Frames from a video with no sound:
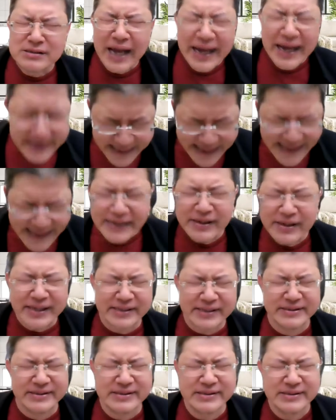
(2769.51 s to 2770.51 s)
and kill
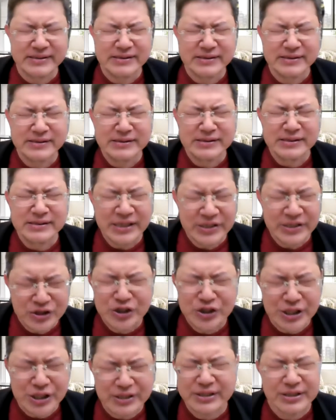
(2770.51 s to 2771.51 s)
it in
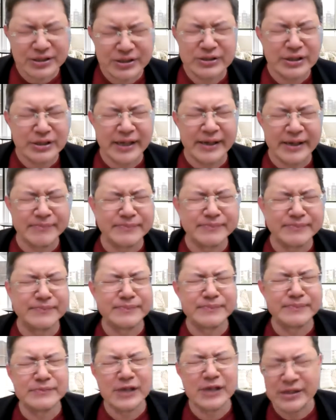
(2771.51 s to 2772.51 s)
Jesus' name,
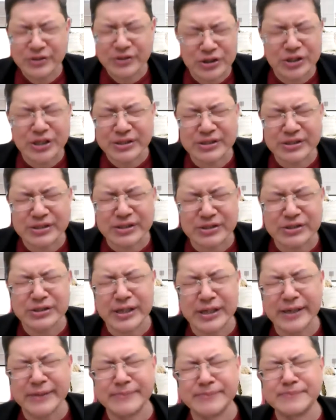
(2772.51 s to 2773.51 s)
in Jesus'
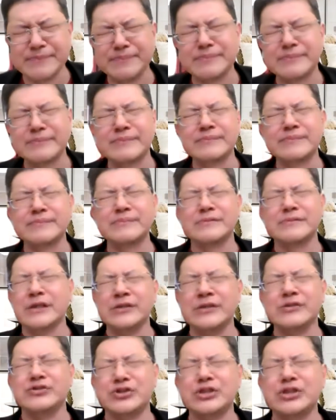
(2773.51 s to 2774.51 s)
name,
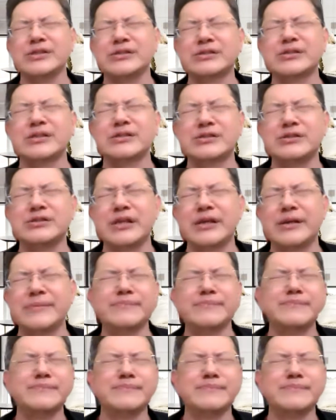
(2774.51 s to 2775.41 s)
in Jesus' name.